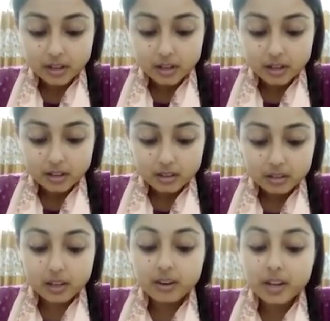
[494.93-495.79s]
The
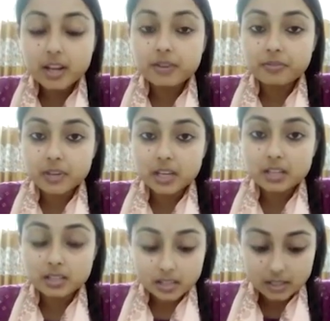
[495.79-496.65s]
green field
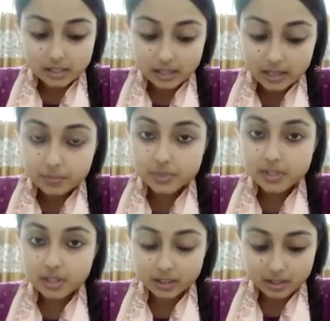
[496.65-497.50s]
sleeps in the
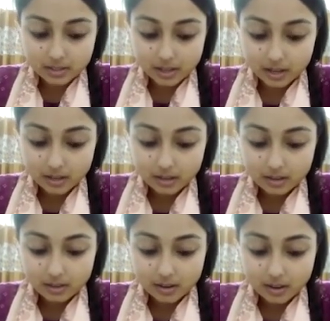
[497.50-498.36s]
sun,
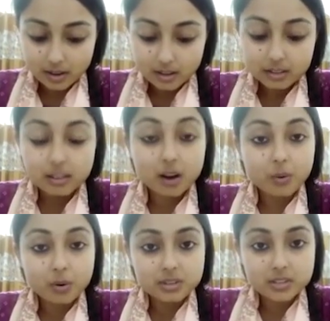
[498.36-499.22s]
the
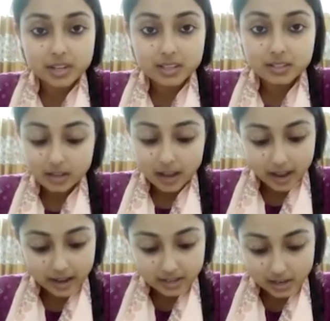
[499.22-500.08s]
oldest and
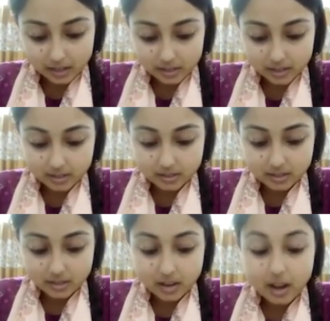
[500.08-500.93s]
youngest
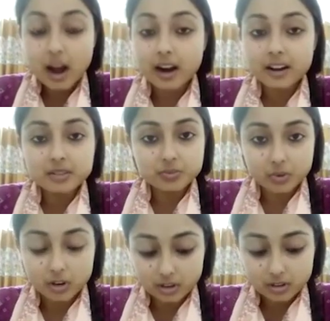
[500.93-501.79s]
are at
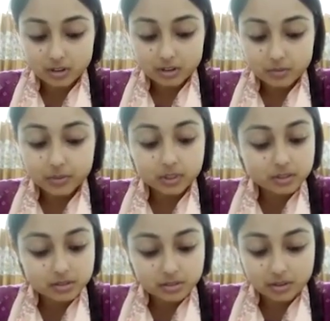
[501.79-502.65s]
work with the
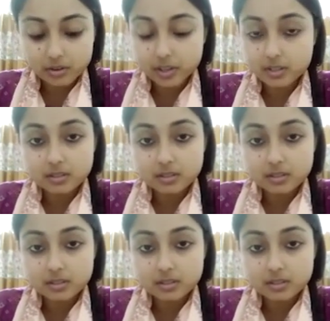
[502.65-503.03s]
strongest.